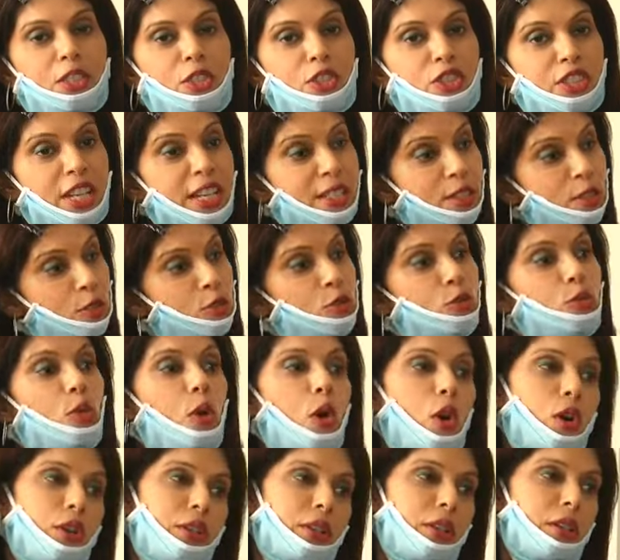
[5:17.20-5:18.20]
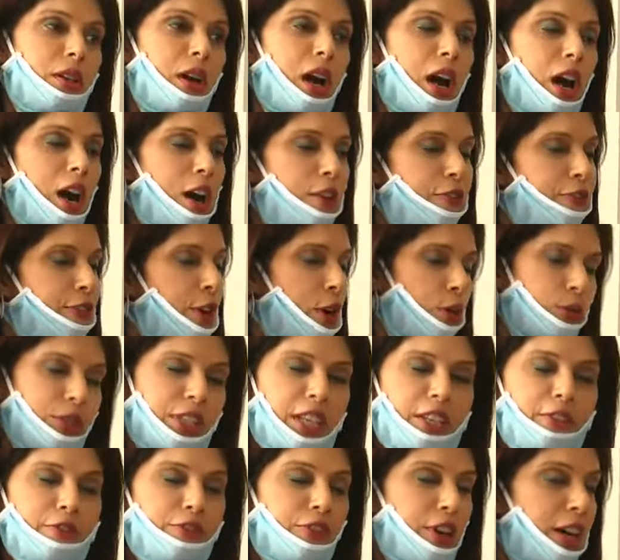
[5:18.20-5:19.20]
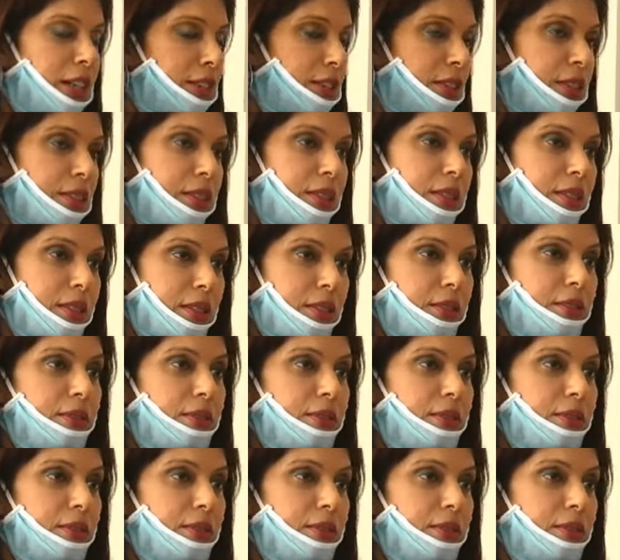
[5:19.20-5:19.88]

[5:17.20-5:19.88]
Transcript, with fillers: just to honor our founding fathers.